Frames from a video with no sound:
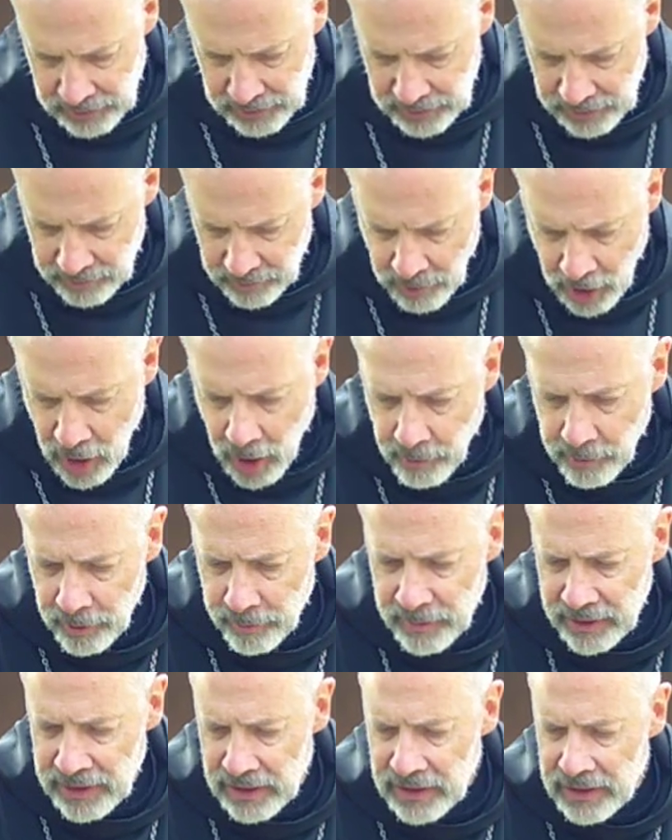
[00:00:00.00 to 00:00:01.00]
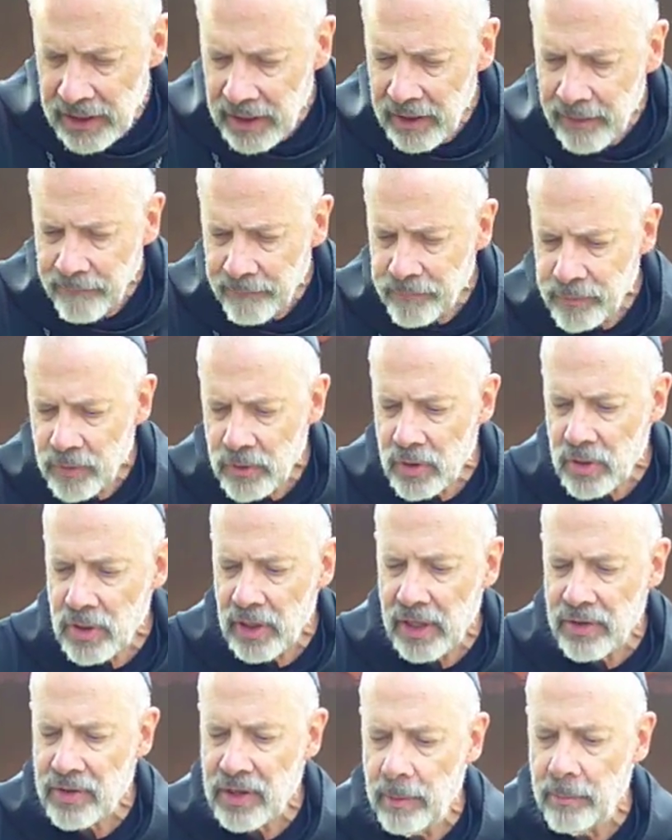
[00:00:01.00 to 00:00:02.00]
Mom Amelia, she
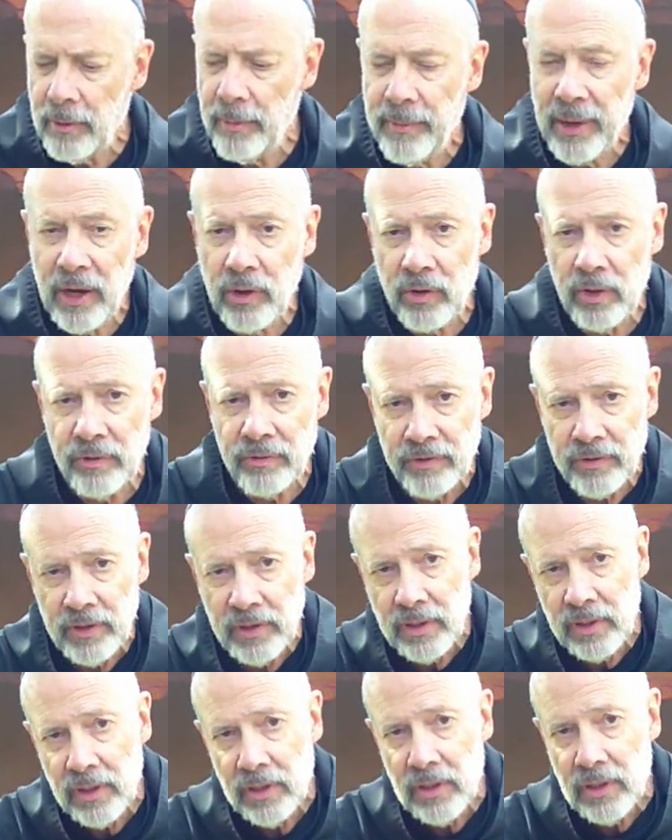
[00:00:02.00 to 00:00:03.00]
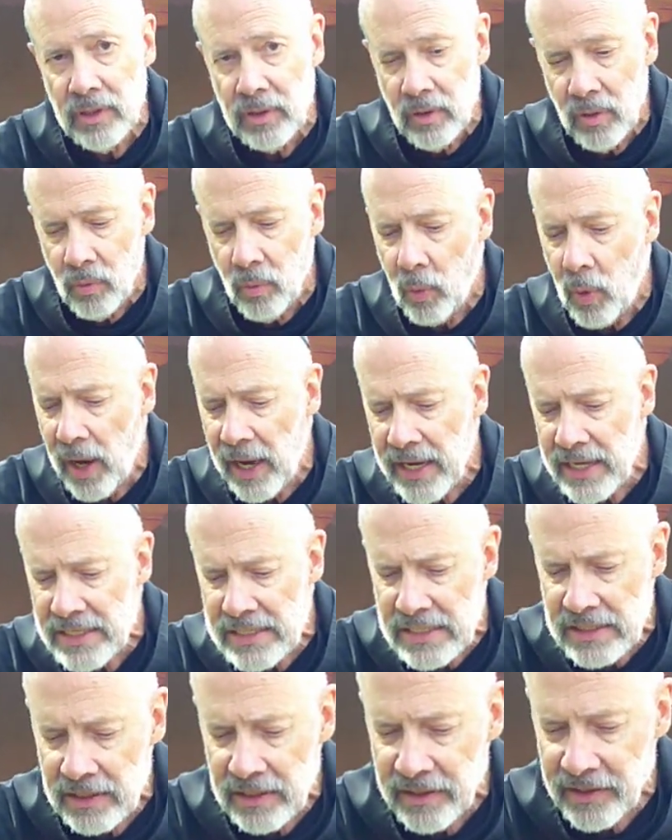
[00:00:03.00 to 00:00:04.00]
has some amount of
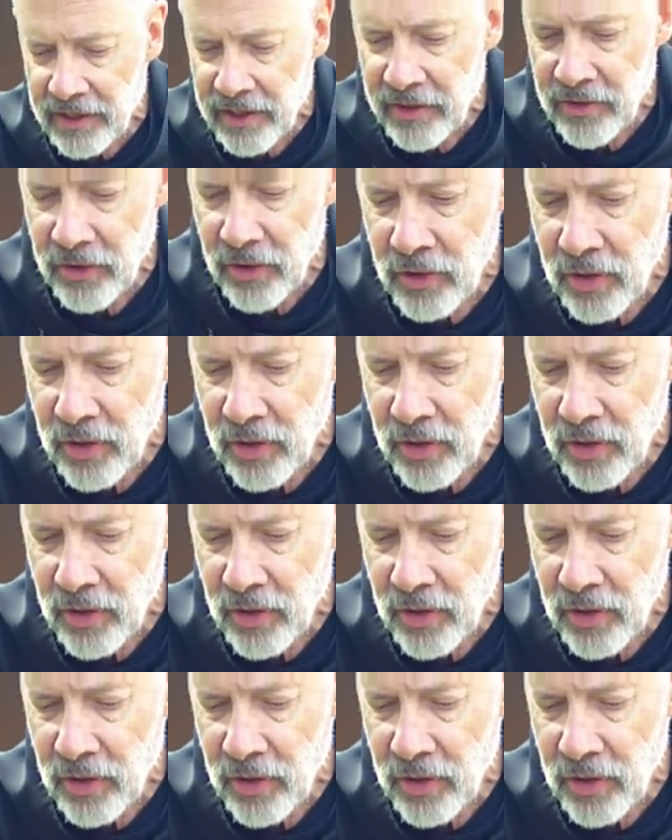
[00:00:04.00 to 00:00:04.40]
white in her